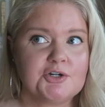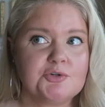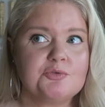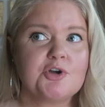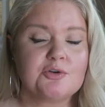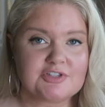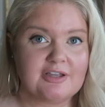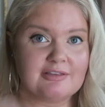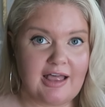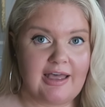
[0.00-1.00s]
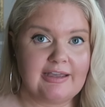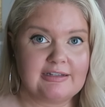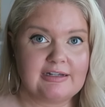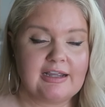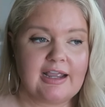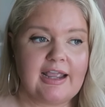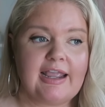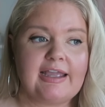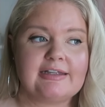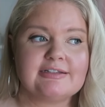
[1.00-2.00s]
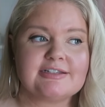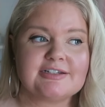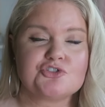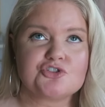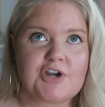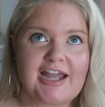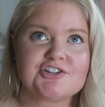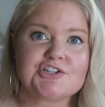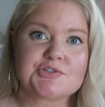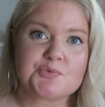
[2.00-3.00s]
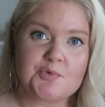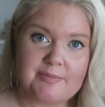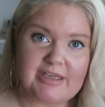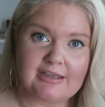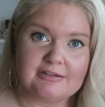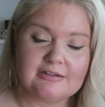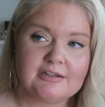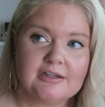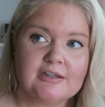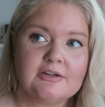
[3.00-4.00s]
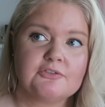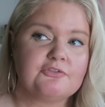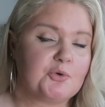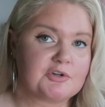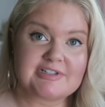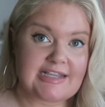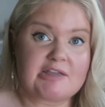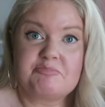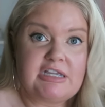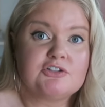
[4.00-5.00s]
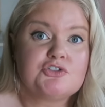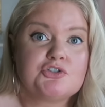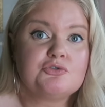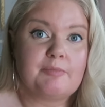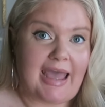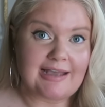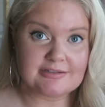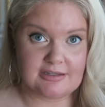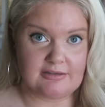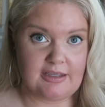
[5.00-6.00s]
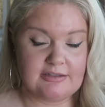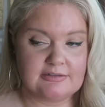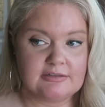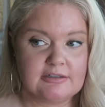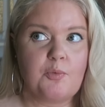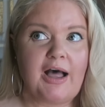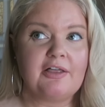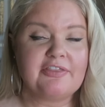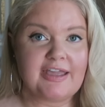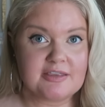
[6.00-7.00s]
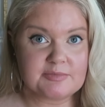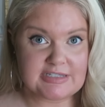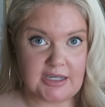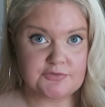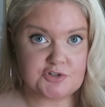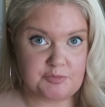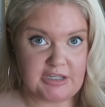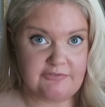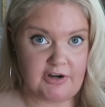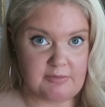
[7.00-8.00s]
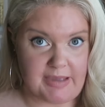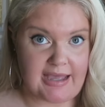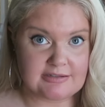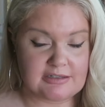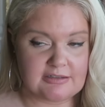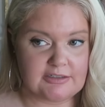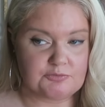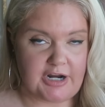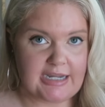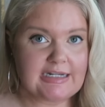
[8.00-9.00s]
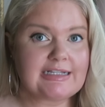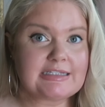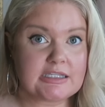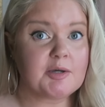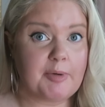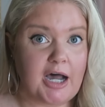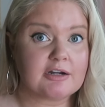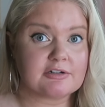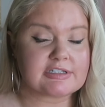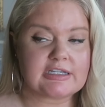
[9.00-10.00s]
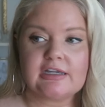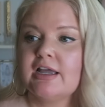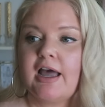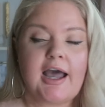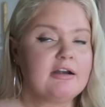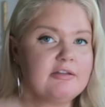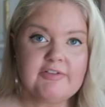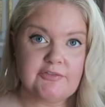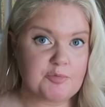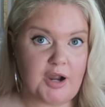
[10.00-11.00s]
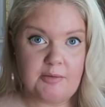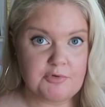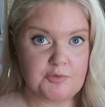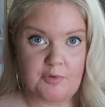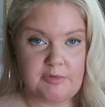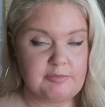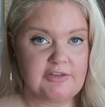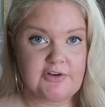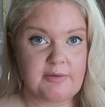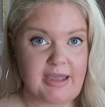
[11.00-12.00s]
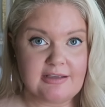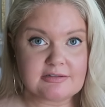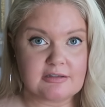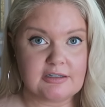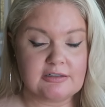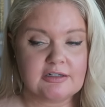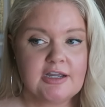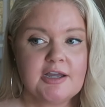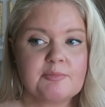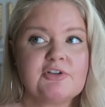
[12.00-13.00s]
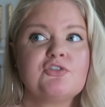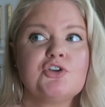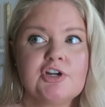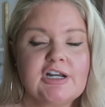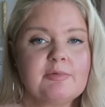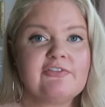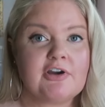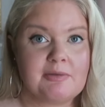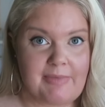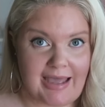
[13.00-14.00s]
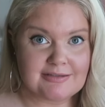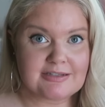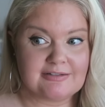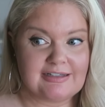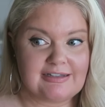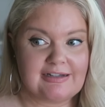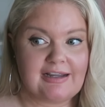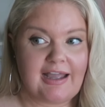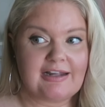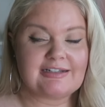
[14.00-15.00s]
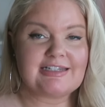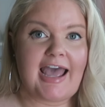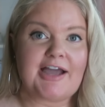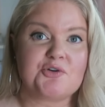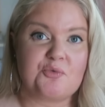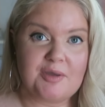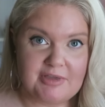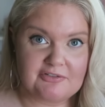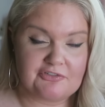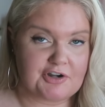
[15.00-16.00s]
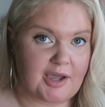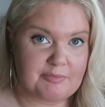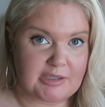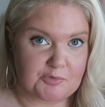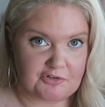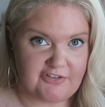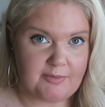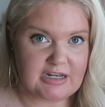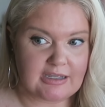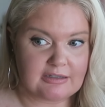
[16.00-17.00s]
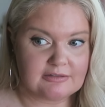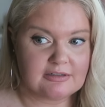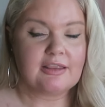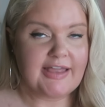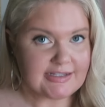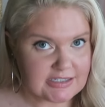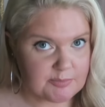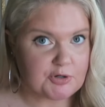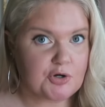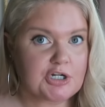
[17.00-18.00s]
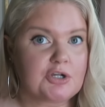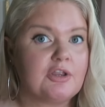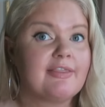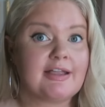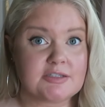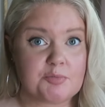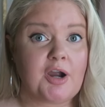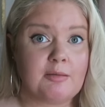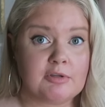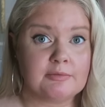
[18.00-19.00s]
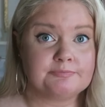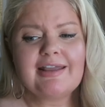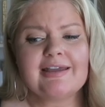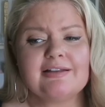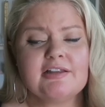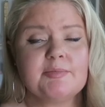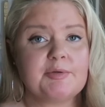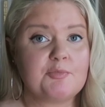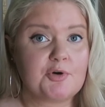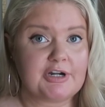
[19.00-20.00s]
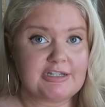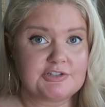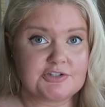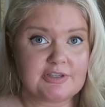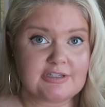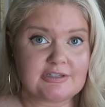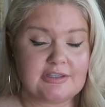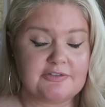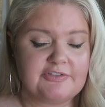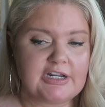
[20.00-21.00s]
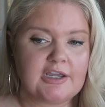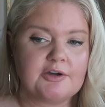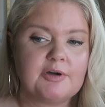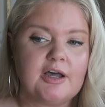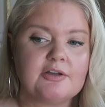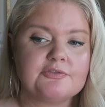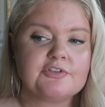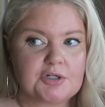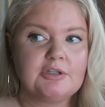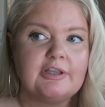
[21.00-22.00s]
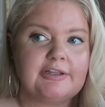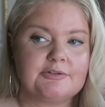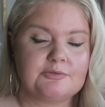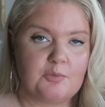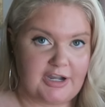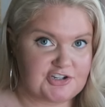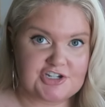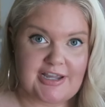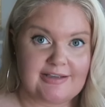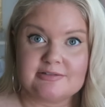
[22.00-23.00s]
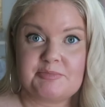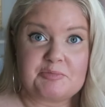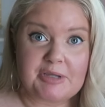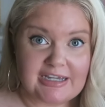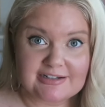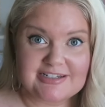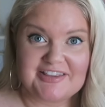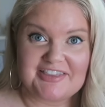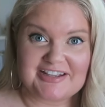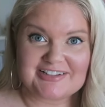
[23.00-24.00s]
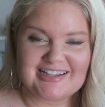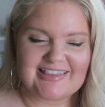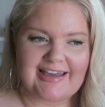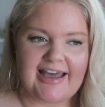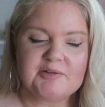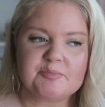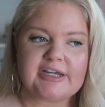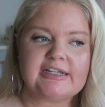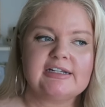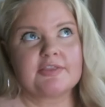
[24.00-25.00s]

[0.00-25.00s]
who goes online and trashes women for, say, being too masculine while they themselves are being very masculine, right? It's the hypocrisy. I don't even have a problem with a woman being very masculine, but if you're gonna be very masculine and attack women for not being more feminine, that's hypocritical and that's a problem. And I get a little bit more into this in the video of Pearl and why she hasn't been picked and things like that, but